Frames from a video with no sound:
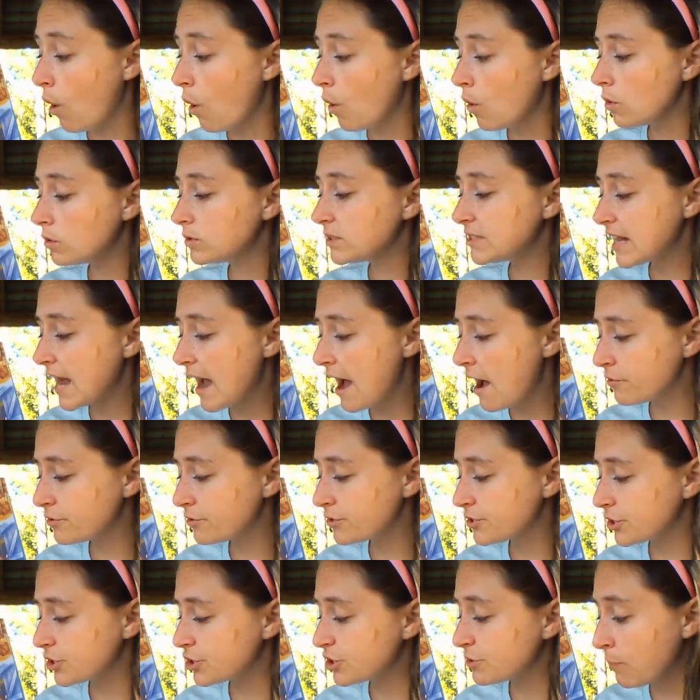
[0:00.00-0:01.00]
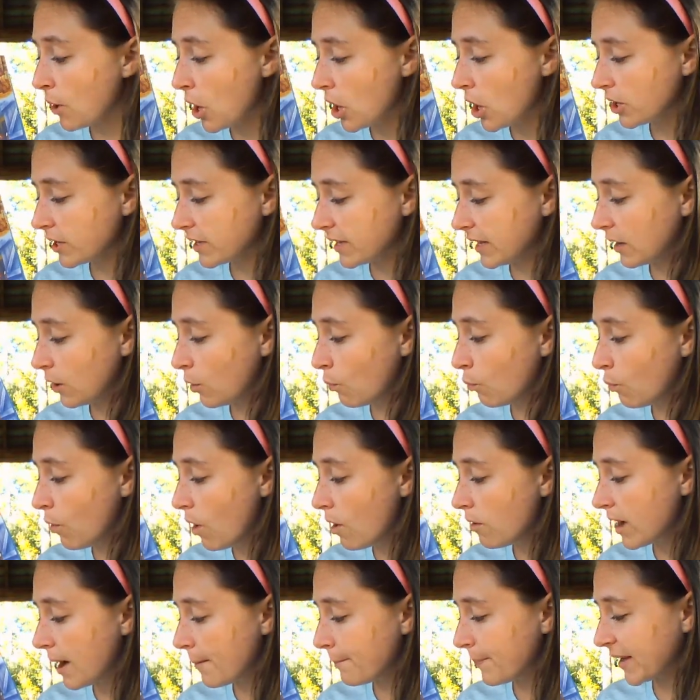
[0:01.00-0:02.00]
Old Towser's barking
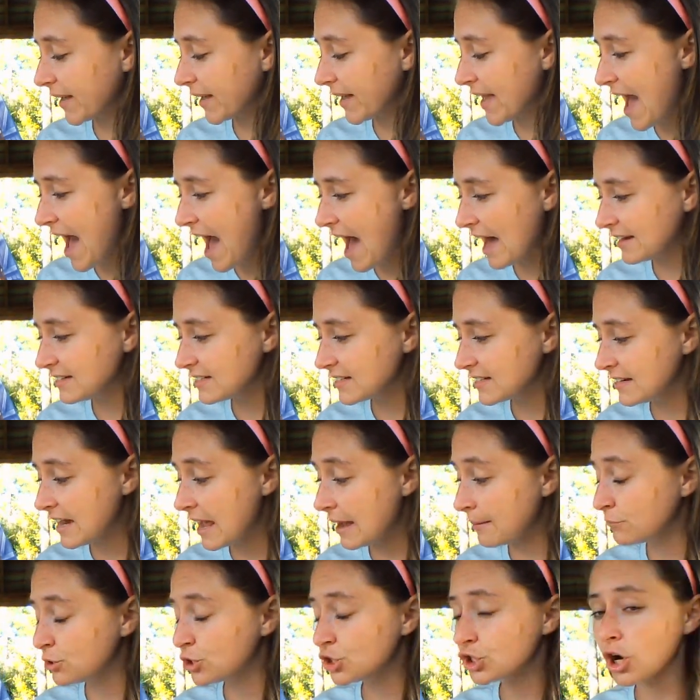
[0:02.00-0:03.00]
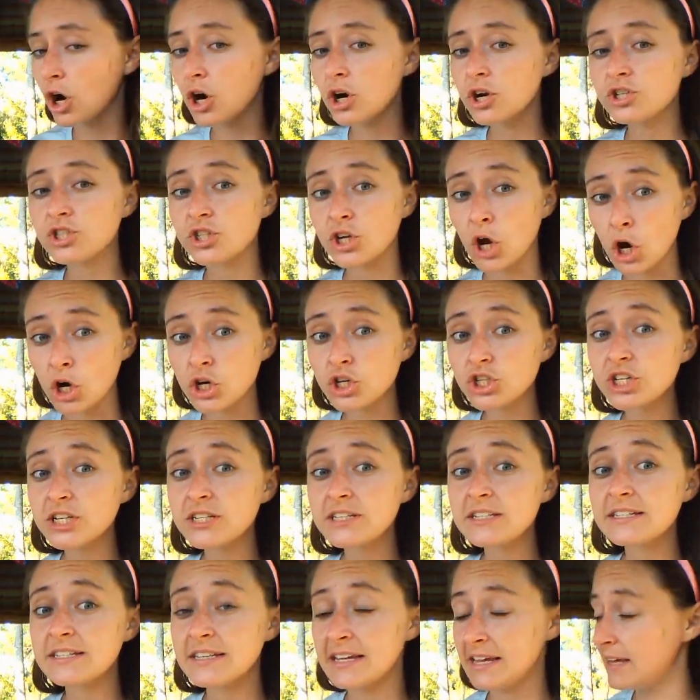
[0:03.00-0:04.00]
woke up a cat named
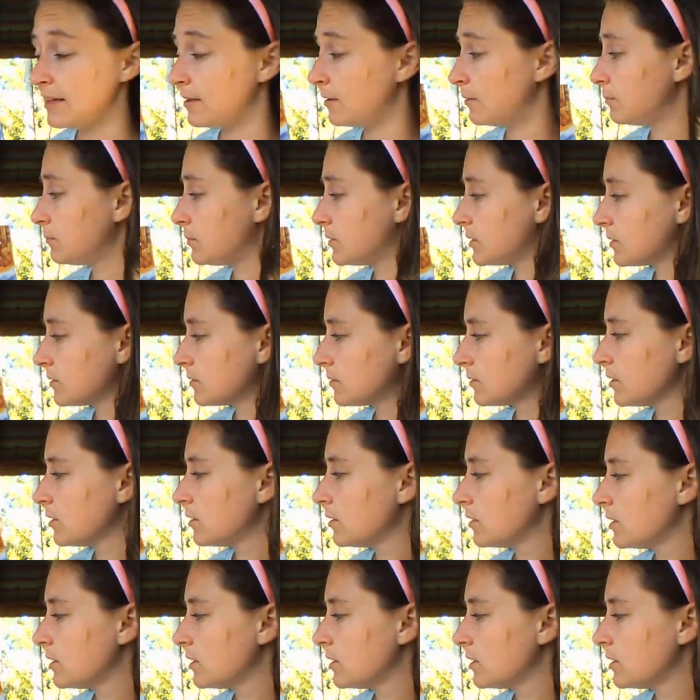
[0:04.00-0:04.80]
Sergeant Tibbs.